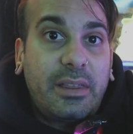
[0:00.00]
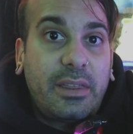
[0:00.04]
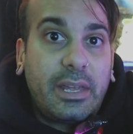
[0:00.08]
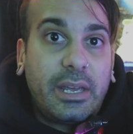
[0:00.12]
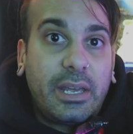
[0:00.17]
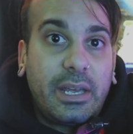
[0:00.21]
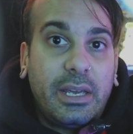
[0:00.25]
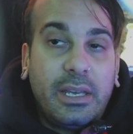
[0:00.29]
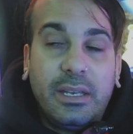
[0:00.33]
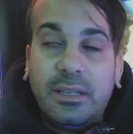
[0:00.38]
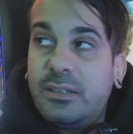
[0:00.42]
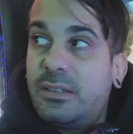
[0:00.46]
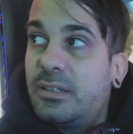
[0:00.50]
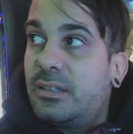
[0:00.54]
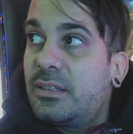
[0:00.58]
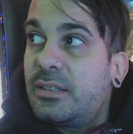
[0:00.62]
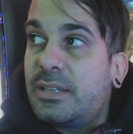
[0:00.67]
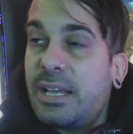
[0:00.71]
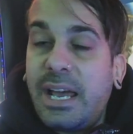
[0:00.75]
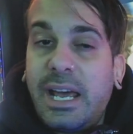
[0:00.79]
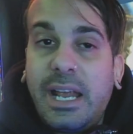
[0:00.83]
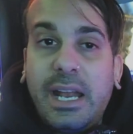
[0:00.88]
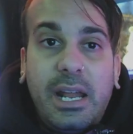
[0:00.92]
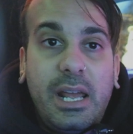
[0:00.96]
thing is, is
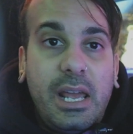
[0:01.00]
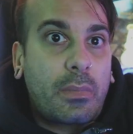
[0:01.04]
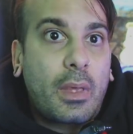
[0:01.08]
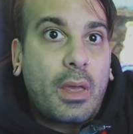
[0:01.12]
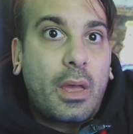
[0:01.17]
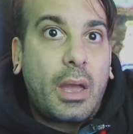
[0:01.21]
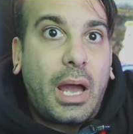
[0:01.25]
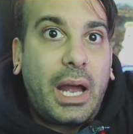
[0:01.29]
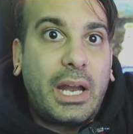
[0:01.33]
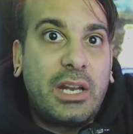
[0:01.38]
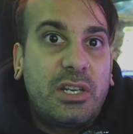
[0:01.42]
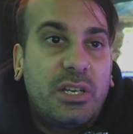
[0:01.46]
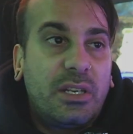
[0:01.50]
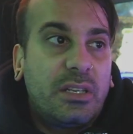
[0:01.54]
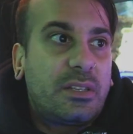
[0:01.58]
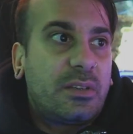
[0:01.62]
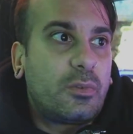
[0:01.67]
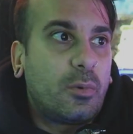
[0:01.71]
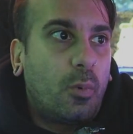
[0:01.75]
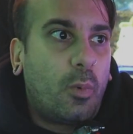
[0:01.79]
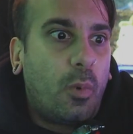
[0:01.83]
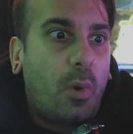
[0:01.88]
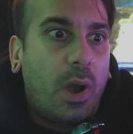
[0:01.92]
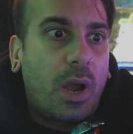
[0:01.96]
that I
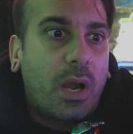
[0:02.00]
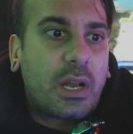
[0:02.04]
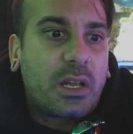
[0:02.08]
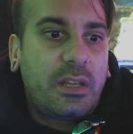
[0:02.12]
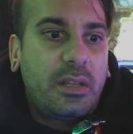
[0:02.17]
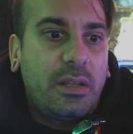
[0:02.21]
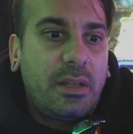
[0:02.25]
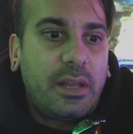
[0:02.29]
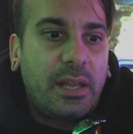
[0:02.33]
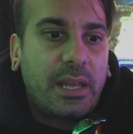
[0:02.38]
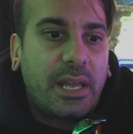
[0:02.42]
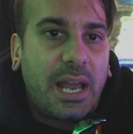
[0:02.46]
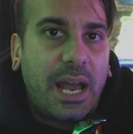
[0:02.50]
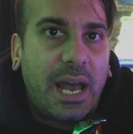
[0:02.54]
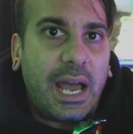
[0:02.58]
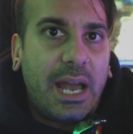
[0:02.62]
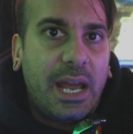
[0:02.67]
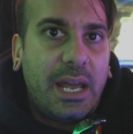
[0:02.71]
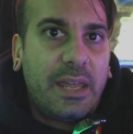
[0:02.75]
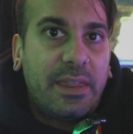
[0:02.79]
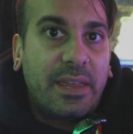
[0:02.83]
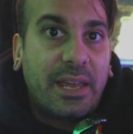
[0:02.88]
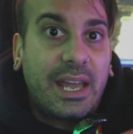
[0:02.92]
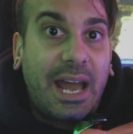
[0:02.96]
just walked to the
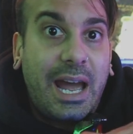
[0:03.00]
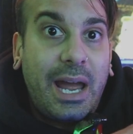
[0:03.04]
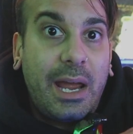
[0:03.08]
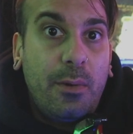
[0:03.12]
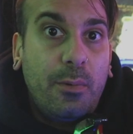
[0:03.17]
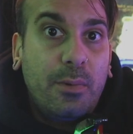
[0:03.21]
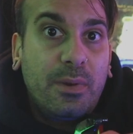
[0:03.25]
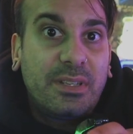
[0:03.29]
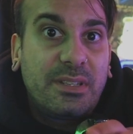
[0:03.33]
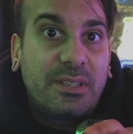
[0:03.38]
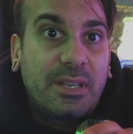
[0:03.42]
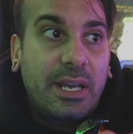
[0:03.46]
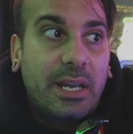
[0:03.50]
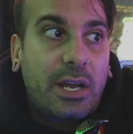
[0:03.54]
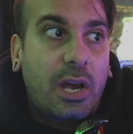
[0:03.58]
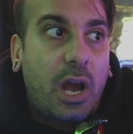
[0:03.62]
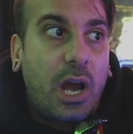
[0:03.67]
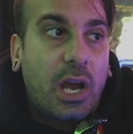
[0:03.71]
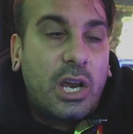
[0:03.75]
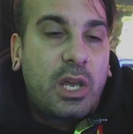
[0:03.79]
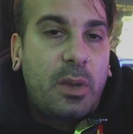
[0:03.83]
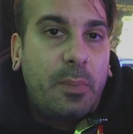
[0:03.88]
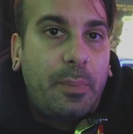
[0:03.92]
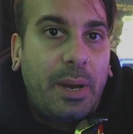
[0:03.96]
guy. The guy was like
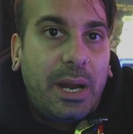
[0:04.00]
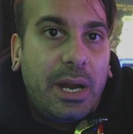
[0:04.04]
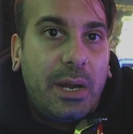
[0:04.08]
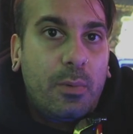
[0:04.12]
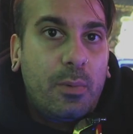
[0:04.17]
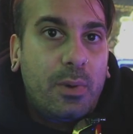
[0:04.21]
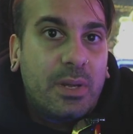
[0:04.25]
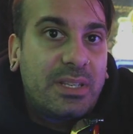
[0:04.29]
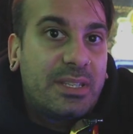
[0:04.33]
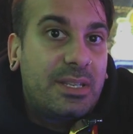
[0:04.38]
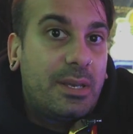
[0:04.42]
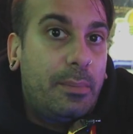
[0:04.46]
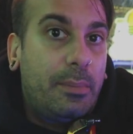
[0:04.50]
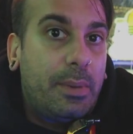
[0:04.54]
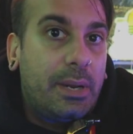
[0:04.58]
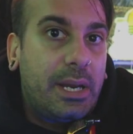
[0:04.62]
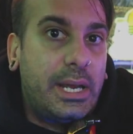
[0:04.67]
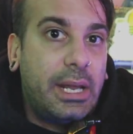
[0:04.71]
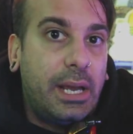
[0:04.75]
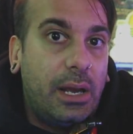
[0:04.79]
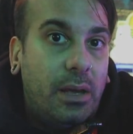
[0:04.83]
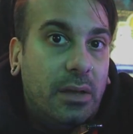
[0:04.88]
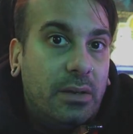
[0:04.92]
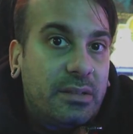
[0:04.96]
occupied with
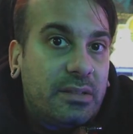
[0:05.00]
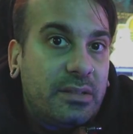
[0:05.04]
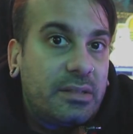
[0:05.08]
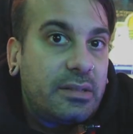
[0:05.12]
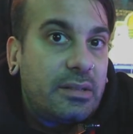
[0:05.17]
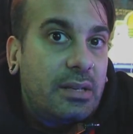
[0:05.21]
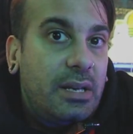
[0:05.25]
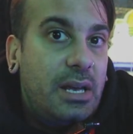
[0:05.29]
somebody else.